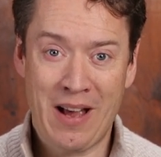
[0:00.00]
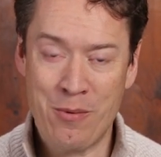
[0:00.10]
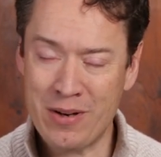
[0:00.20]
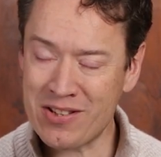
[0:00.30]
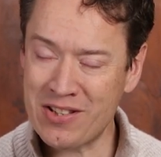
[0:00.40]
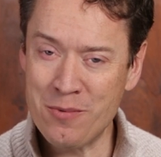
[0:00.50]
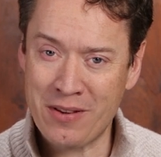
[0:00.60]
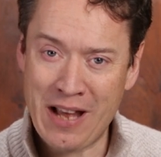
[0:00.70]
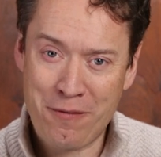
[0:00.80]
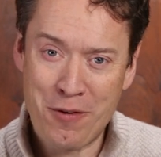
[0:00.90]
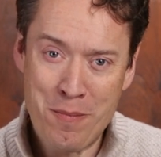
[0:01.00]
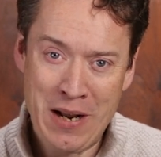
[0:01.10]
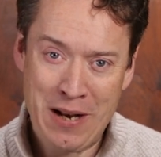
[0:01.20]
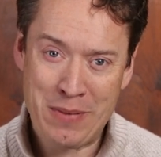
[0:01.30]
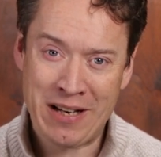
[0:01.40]
I want to sit with that for a
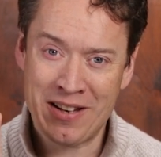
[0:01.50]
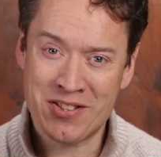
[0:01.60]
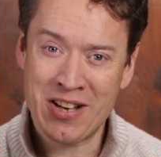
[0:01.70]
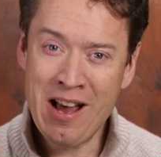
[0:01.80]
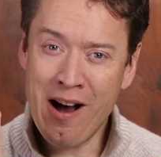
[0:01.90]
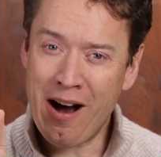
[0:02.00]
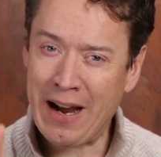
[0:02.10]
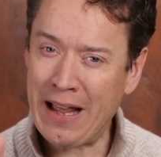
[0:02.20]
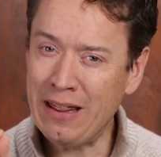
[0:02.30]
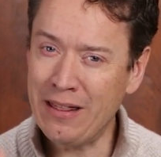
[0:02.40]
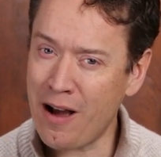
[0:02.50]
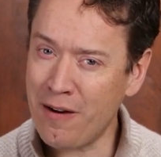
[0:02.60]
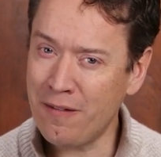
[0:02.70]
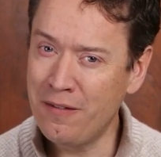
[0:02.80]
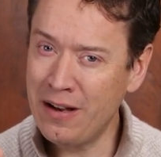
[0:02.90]
minute because I
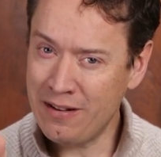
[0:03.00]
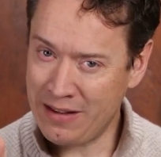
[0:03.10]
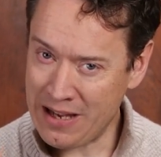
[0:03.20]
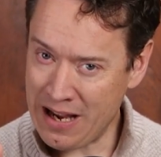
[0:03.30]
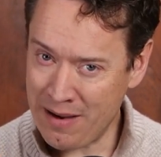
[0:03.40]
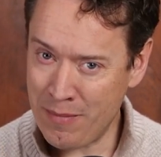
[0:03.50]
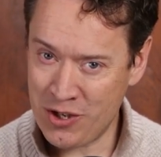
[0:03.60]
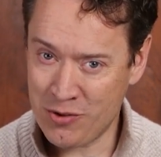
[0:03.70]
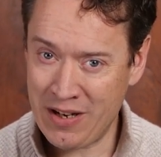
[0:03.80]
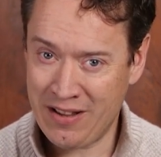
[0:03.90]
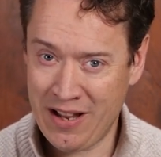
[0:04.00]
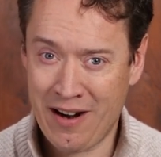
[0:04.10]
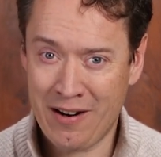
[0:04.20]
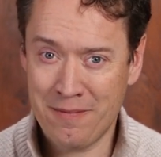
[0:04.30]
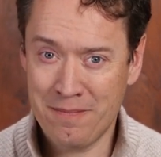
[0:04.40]
love the imagery
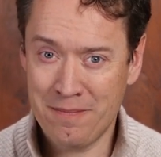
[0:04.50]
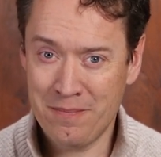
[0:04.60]
there.